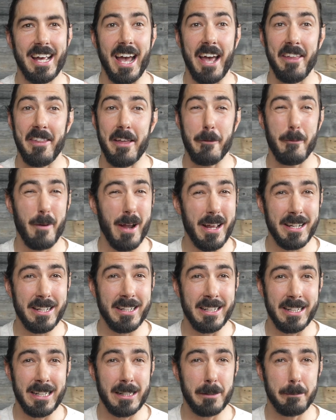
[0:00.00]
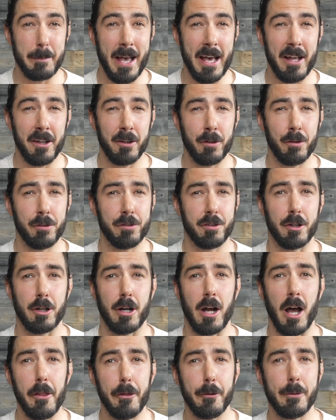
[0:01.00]
and that radiant heat panels
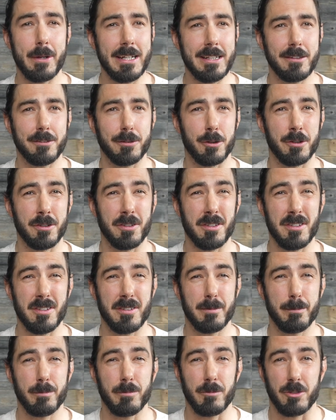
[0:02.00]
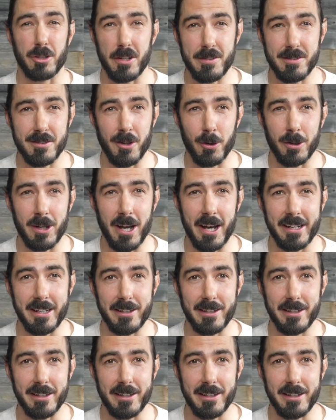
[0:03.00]
or other heat sources just don't cut